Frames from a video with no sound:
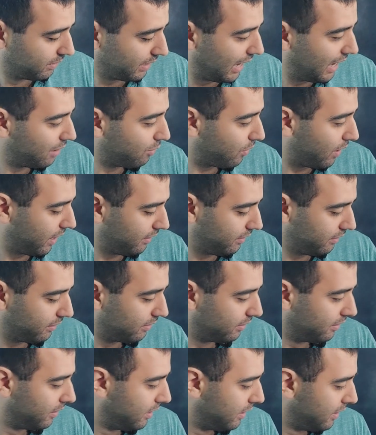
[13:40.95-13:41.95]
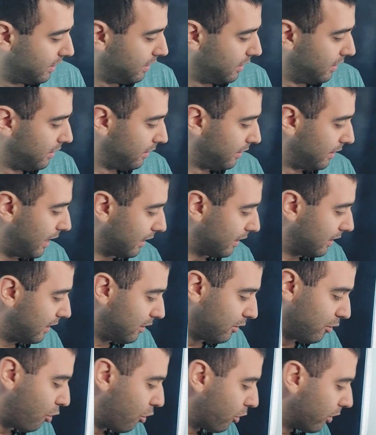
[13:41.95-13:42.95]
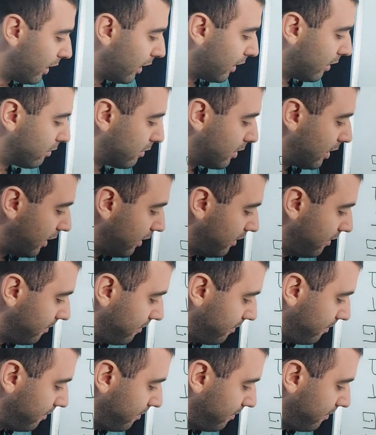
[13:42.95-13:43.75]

I write like in gurgling, okay?